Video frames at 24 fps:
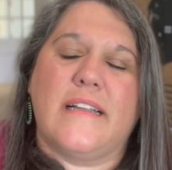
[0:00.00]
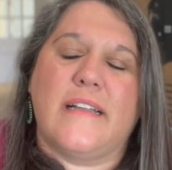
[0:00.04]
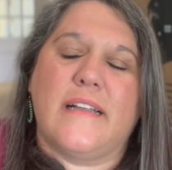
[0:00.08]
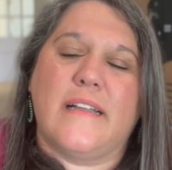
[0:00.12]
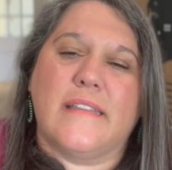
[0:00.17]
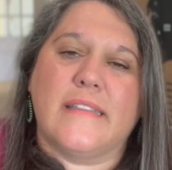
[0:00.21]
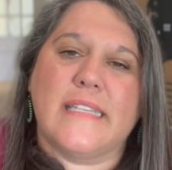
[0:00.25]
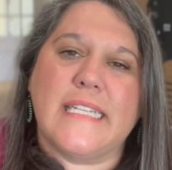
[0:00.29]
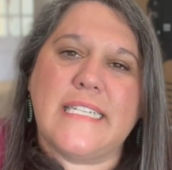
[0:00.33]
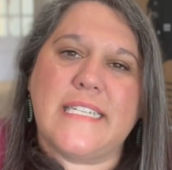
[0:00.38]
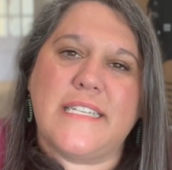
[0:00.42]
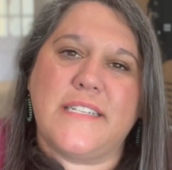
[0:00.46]

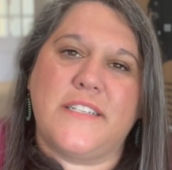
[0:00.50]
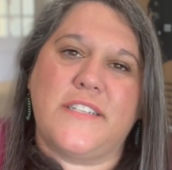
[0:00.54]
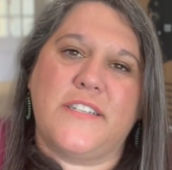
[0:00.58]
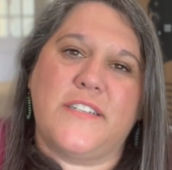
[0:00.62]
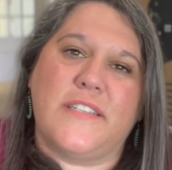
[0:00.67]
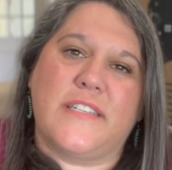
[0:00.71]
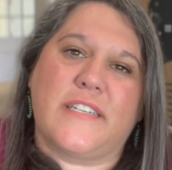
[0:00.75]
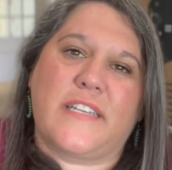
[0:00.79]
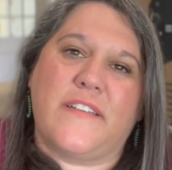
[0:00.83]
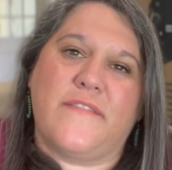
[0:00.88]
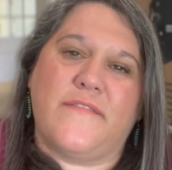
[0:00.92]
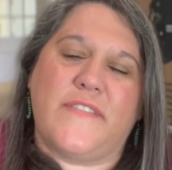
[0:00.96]
Listen
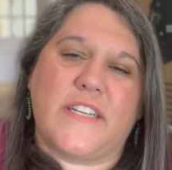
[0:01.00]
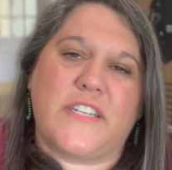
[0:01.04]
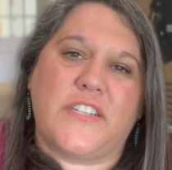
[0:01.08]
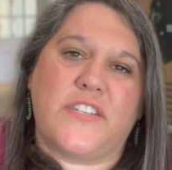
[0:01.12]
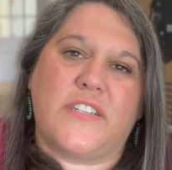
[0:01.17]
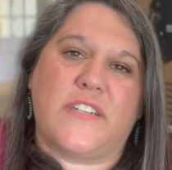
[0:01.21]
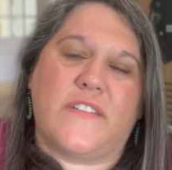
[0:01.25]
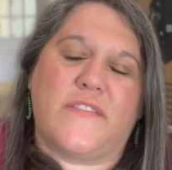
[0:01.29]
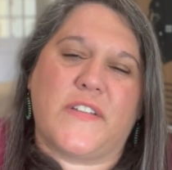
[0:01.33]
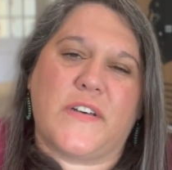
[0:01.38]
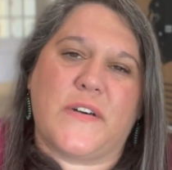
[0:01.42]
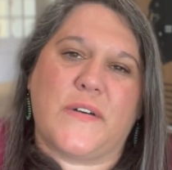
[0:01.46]
to the
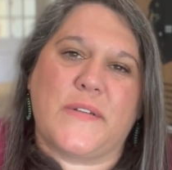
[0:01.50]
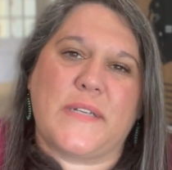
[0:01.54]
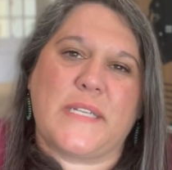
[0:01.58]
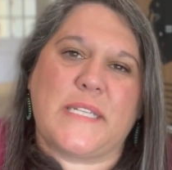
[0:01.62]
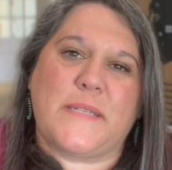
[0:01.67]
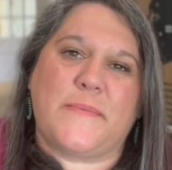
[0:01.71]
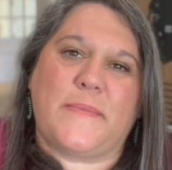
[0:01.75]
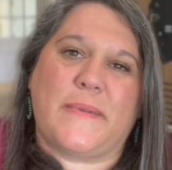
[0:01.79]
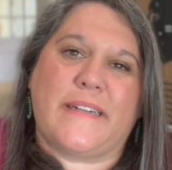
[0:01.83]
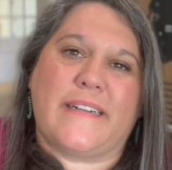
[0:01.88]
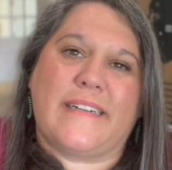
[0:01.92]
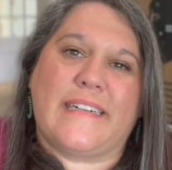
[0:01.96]
conviction of the Holy
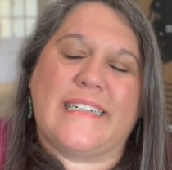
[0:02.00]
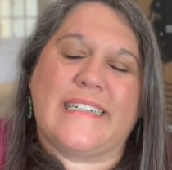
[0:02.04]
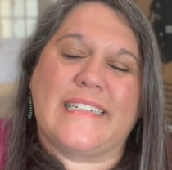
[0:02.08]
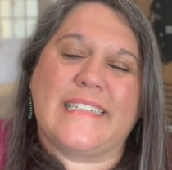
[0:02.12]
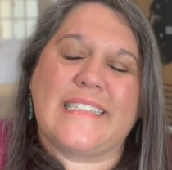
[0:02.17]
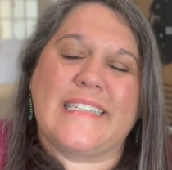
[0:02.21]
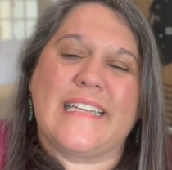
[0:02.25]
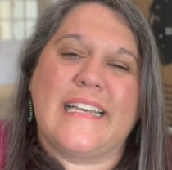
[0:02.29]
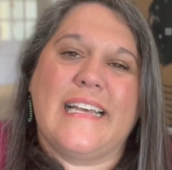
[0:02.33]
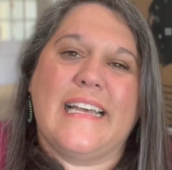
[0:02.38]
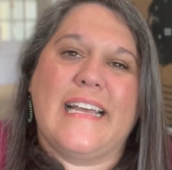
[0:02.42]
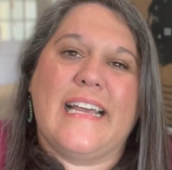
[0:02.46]

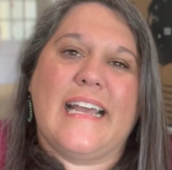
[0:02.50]
Spirit.